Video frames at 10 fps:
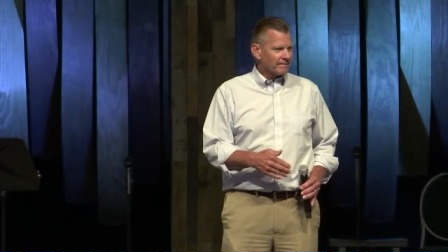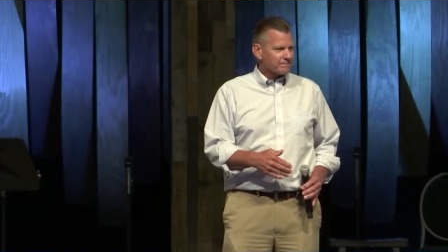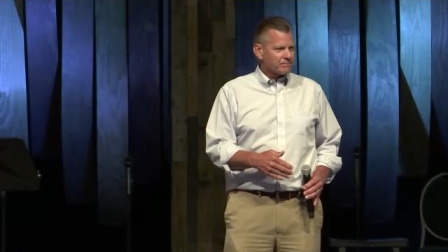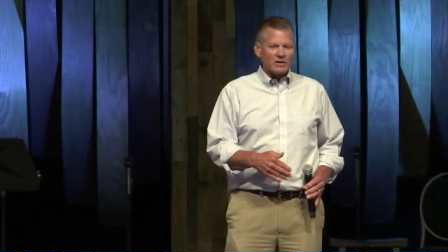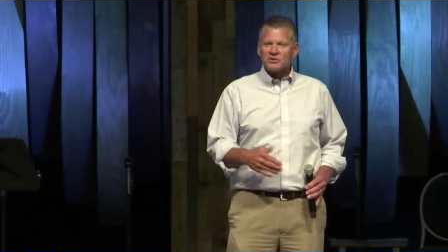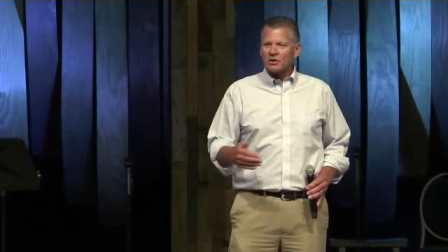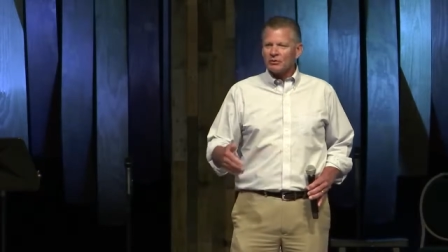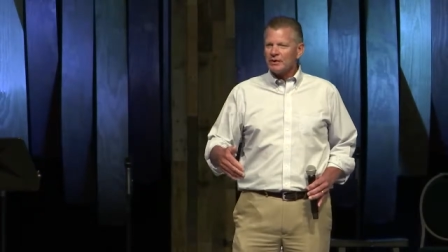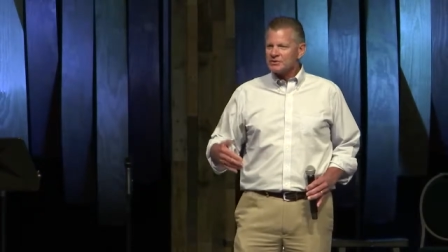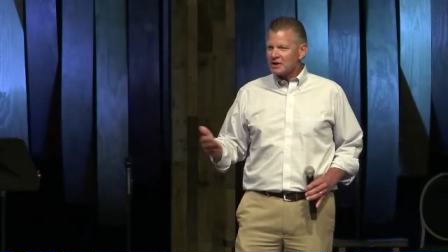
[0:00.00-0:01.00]
So he
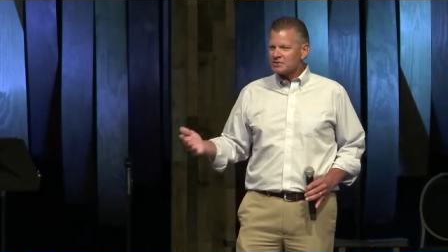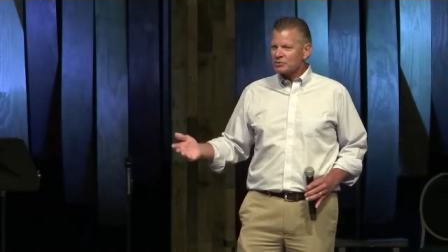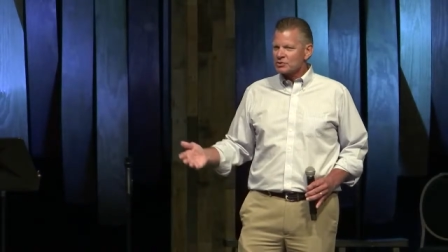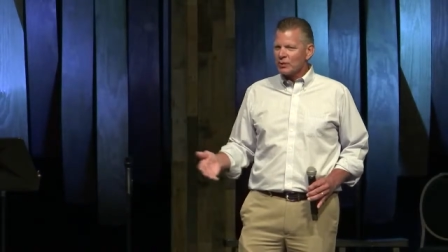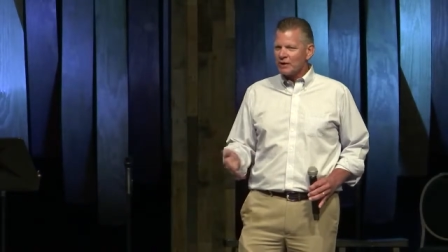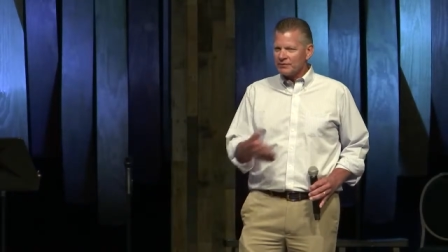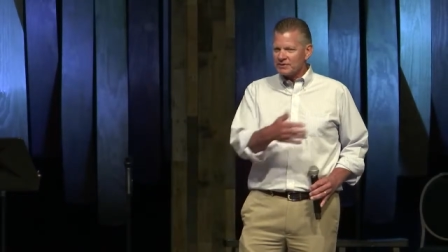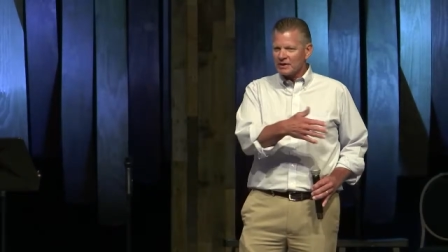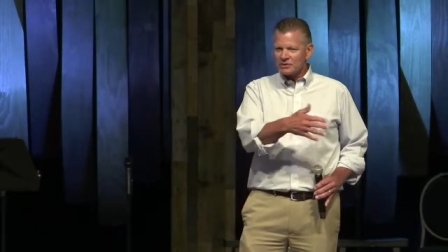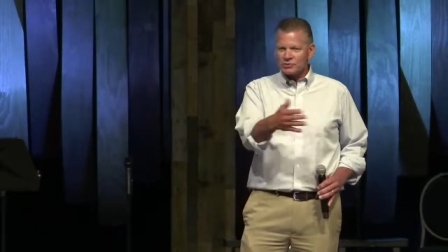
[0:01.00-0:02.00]
says to his wife, he tells
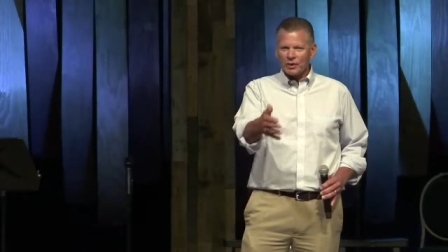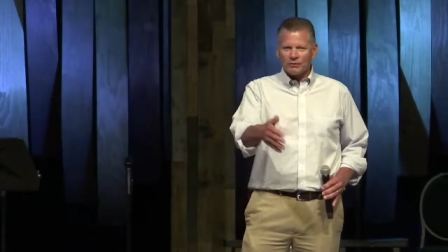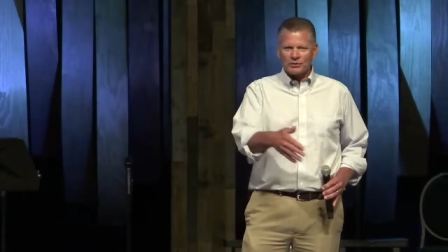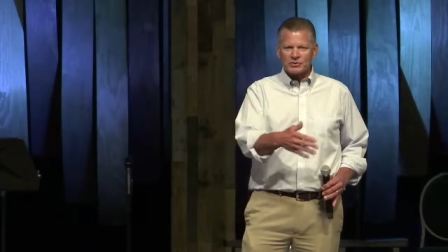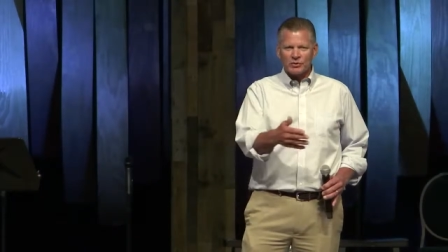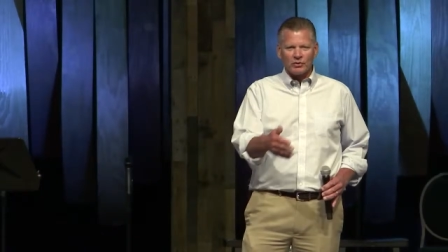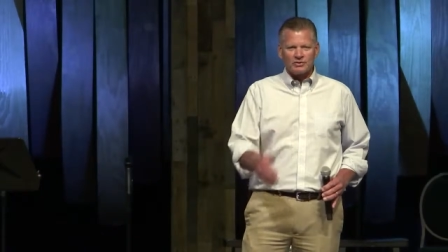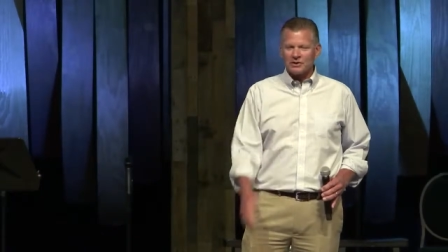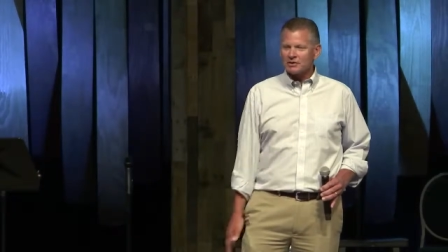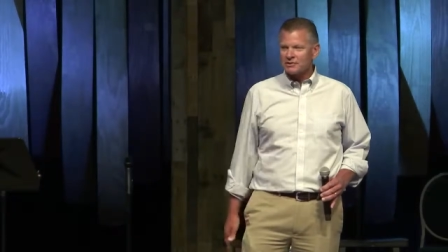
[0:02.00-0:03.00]
his wife what's going on. She
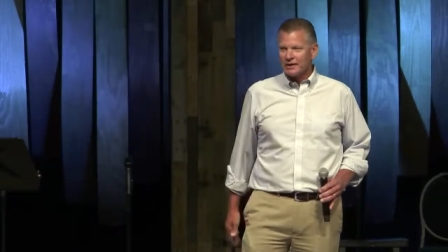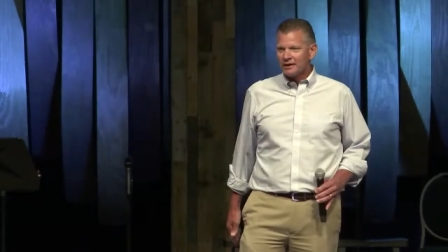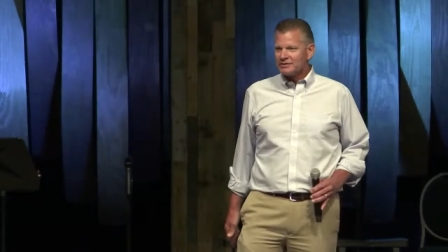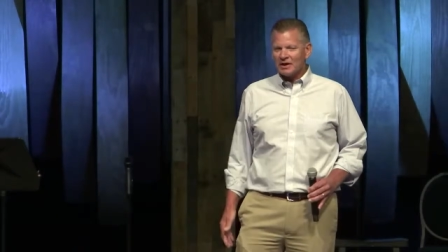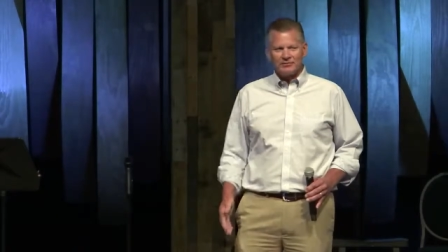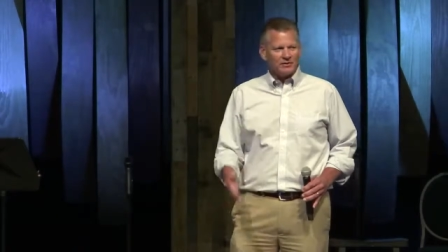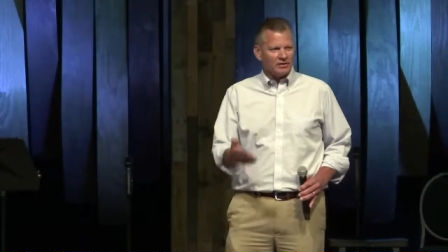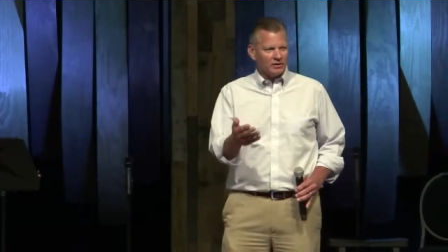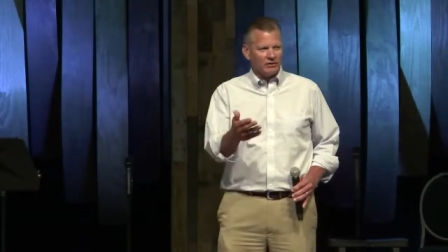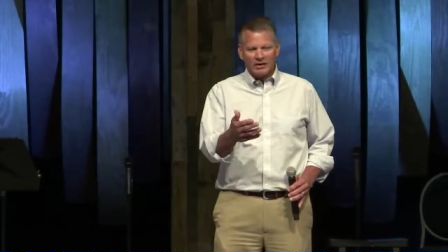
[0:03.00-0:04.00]
goes, Jeff, you
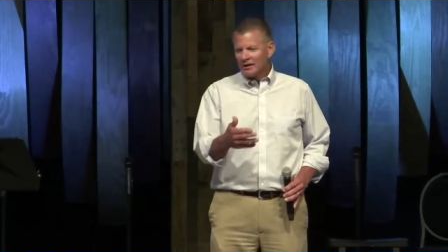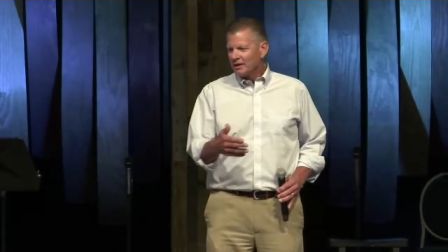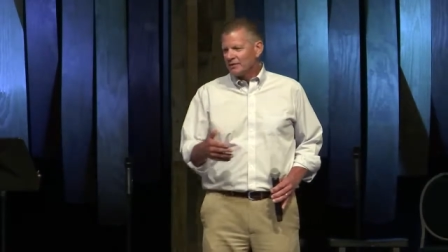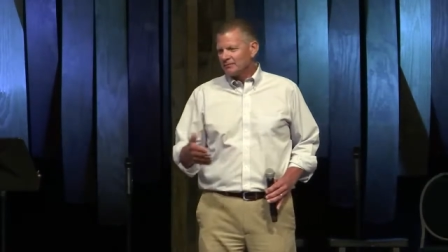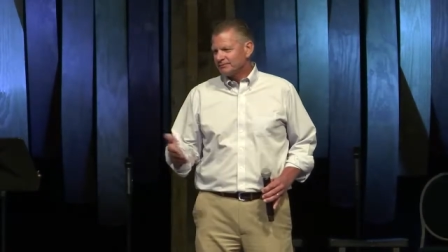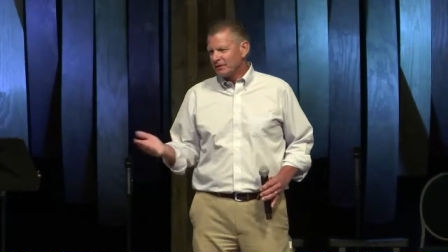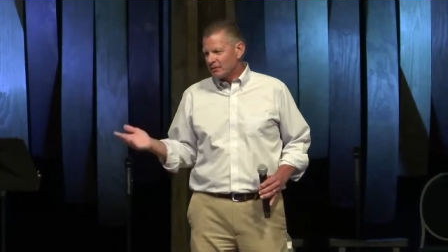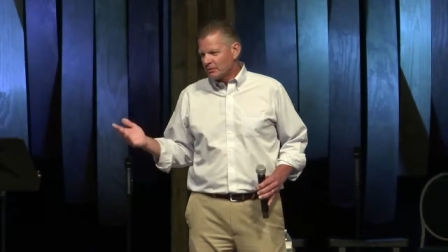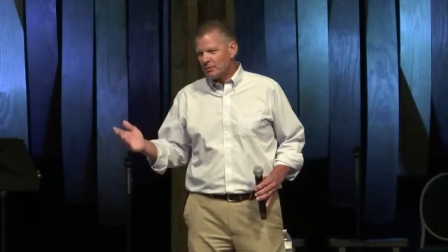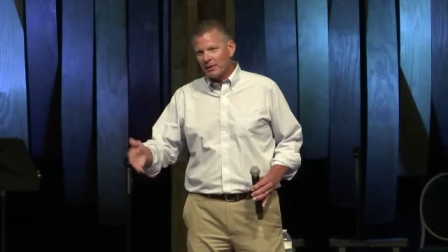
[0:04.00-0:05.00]

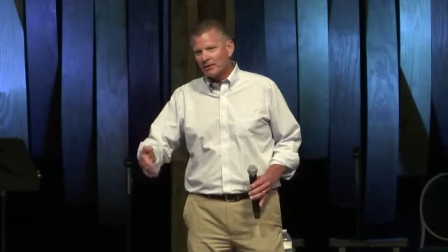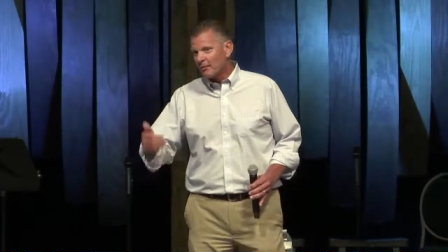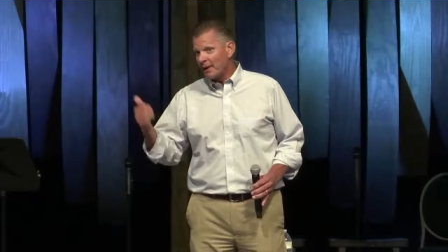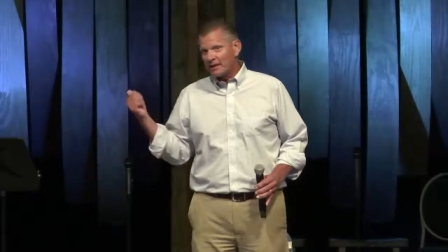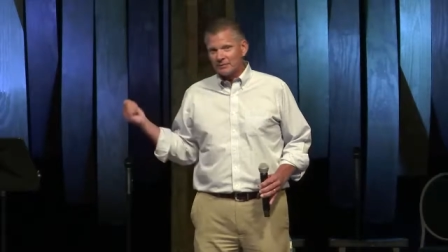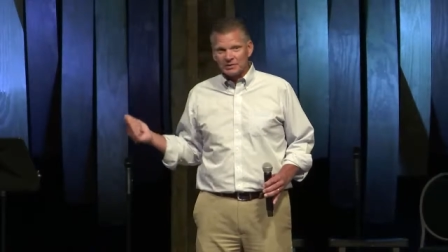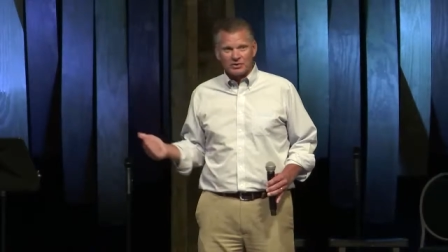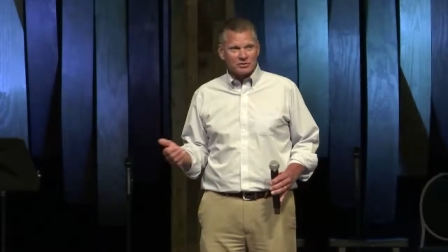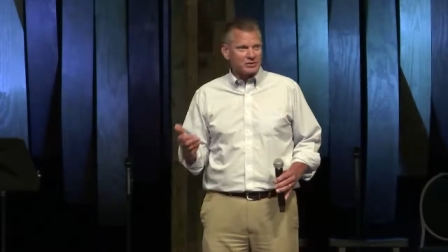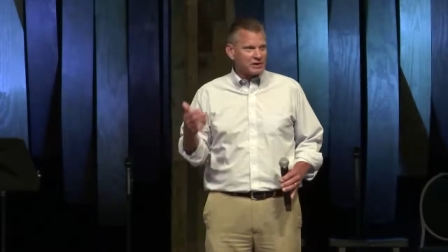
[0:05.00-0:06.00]
better go back up to church because
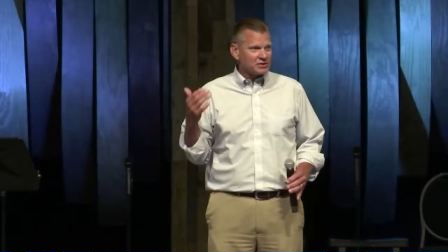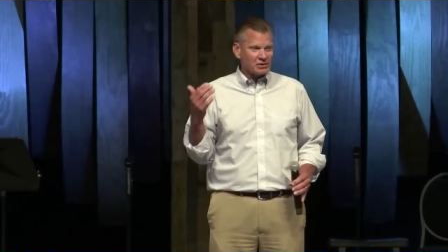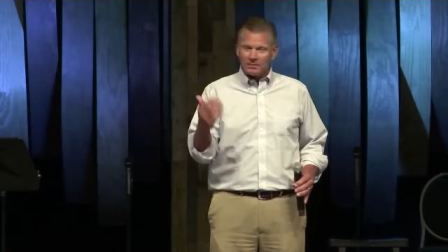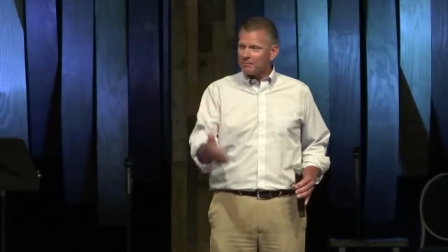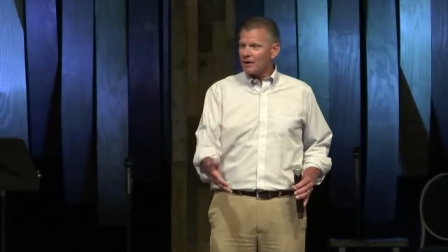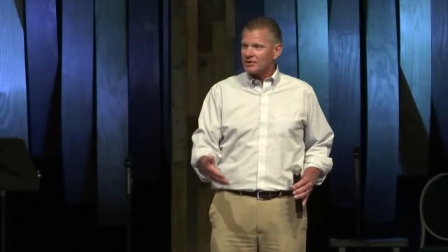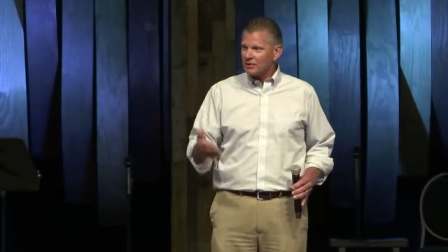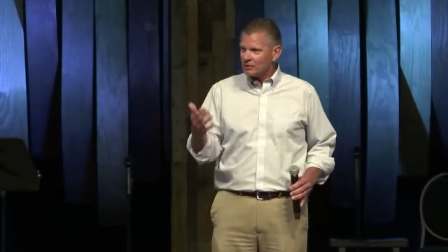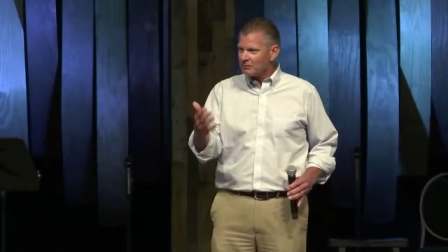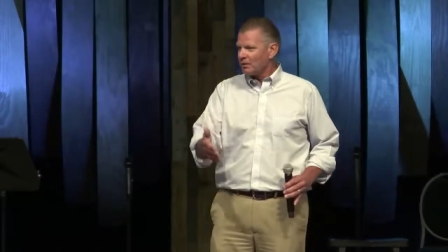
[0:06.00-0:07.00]
that's going to bug you and
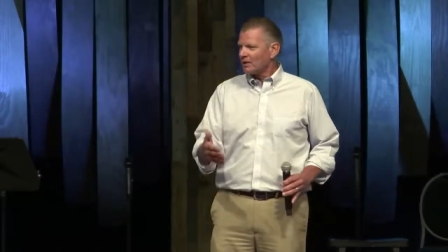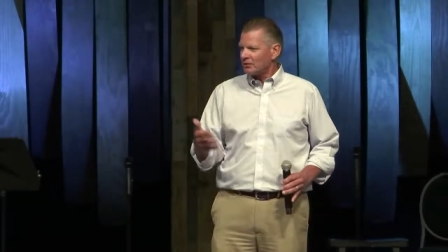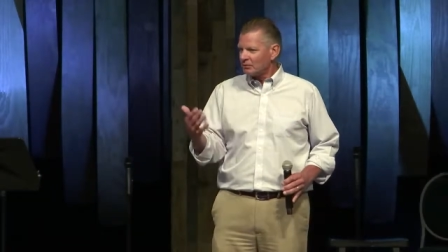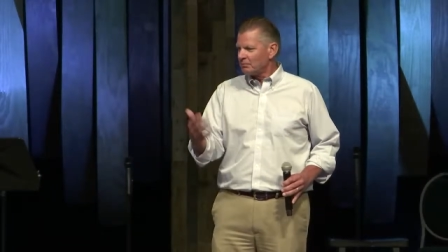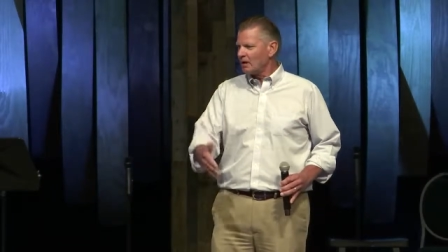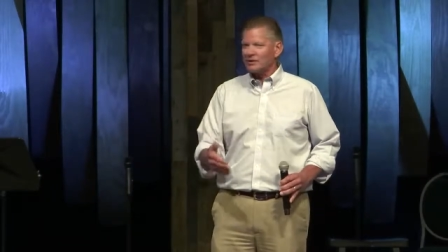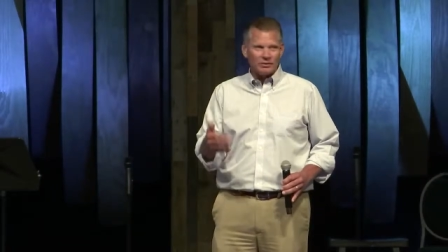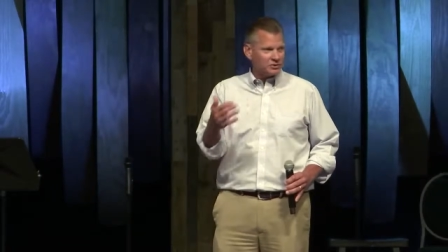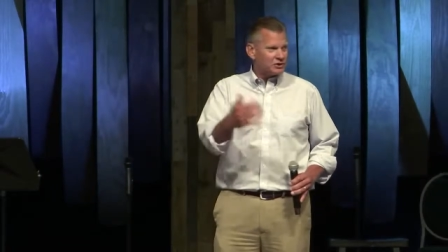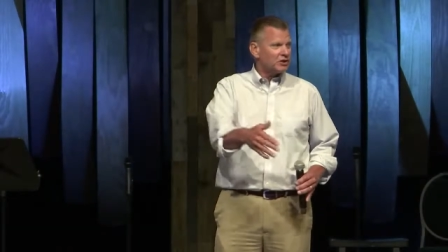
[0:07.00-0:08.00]
bug you and bug you
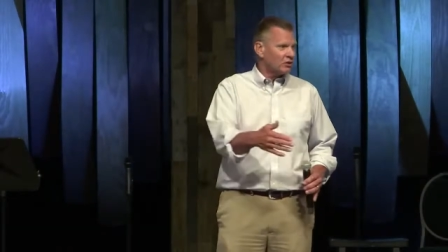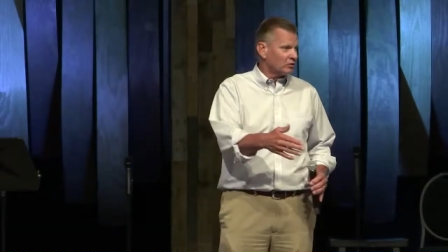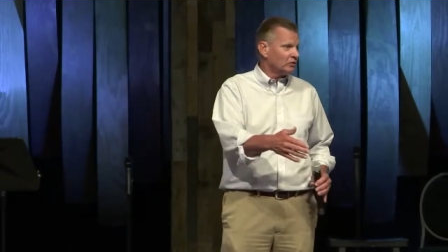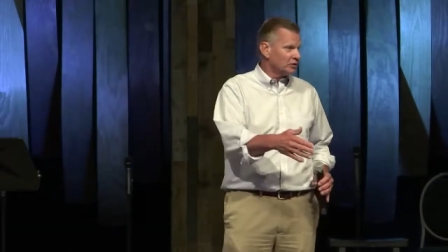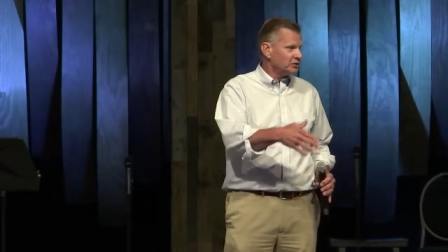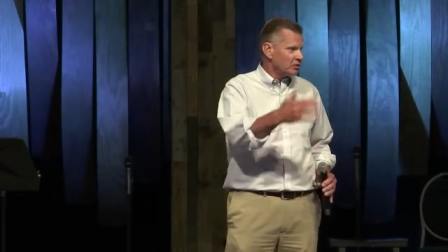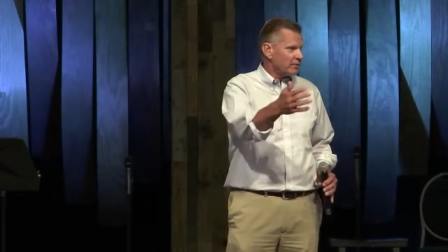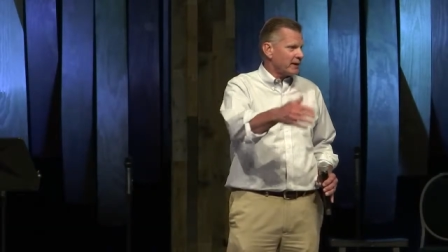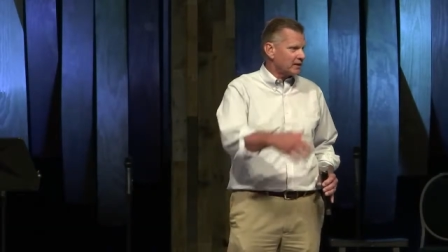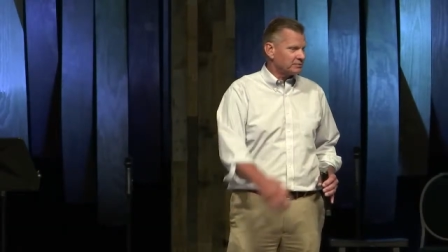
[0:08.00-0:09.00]
until you go back up
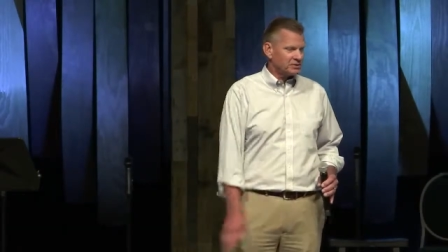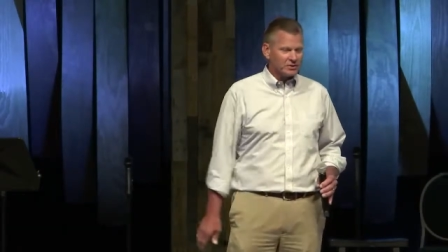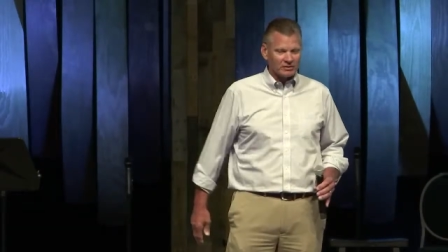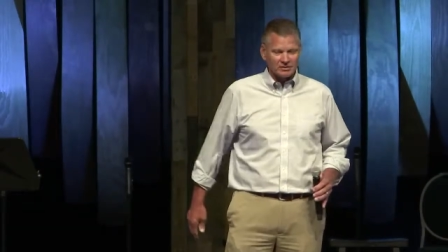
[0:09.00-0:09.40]
to church.